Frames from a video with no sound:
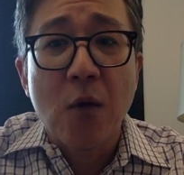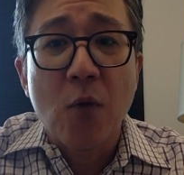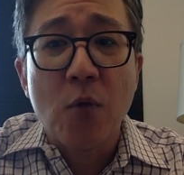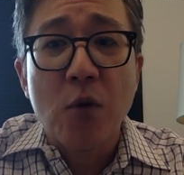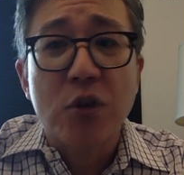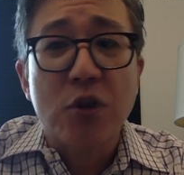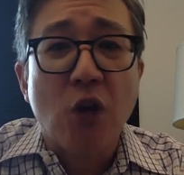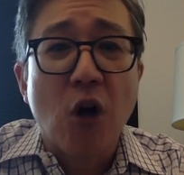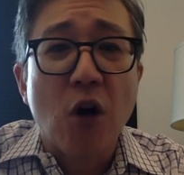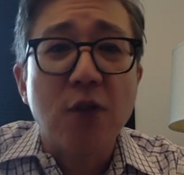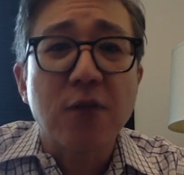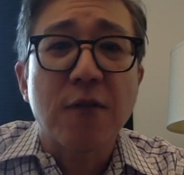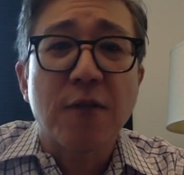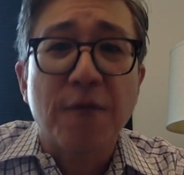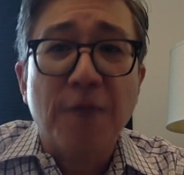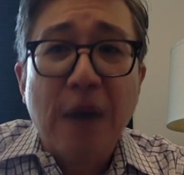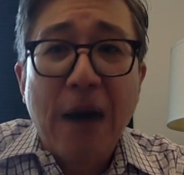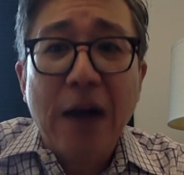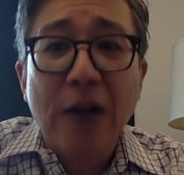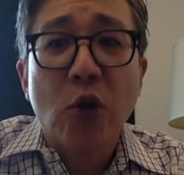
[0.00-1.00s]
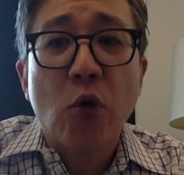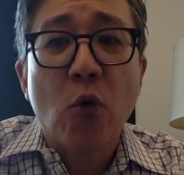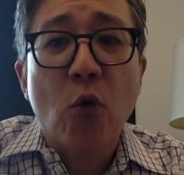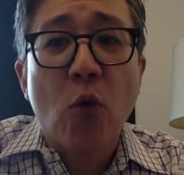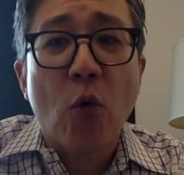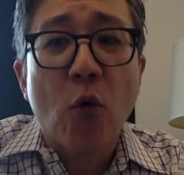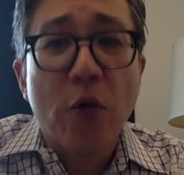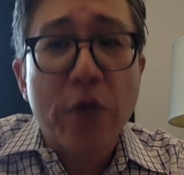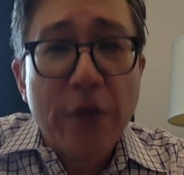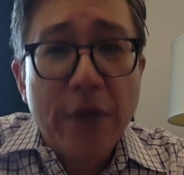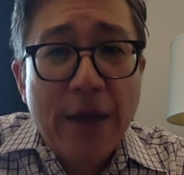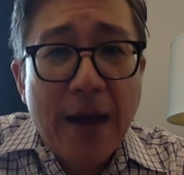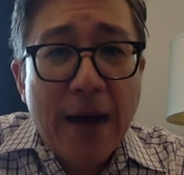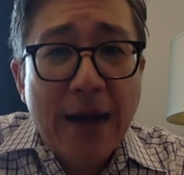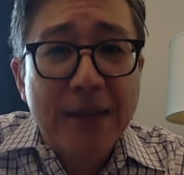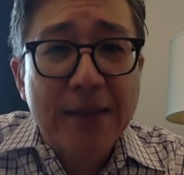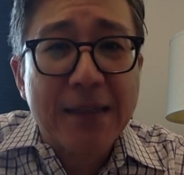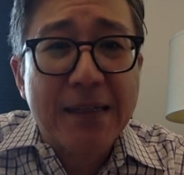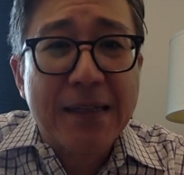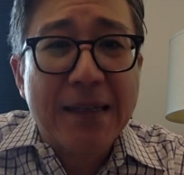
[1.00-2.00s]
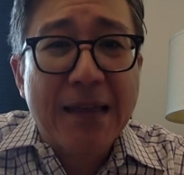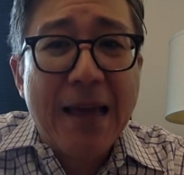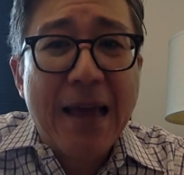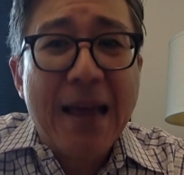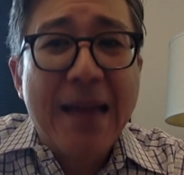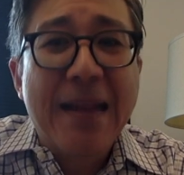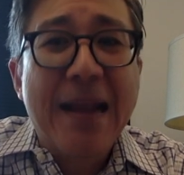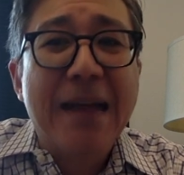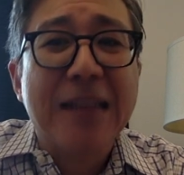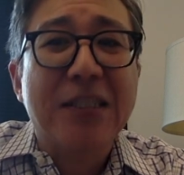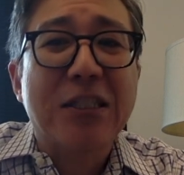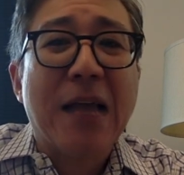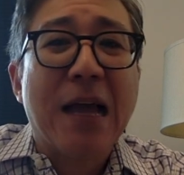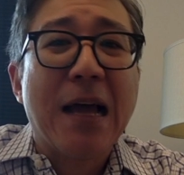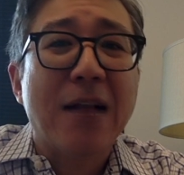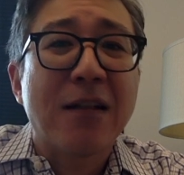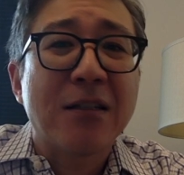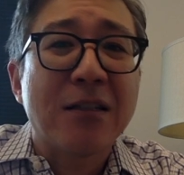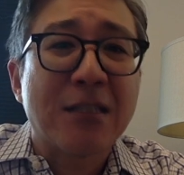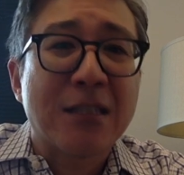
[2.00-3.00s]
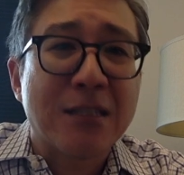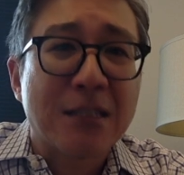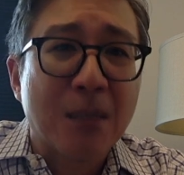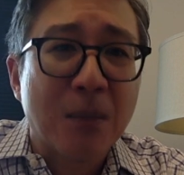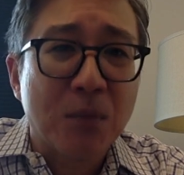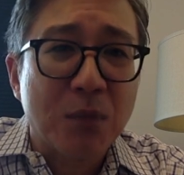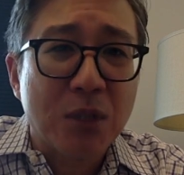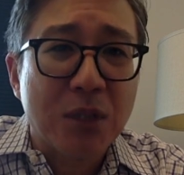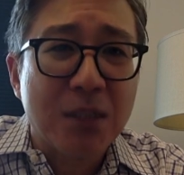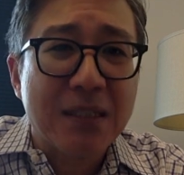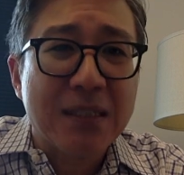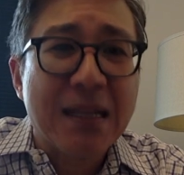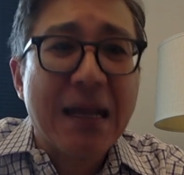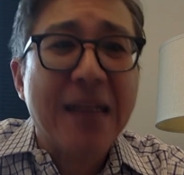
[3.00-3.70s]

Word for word: We're taught to follow orthodoxy and not challenge assumptions,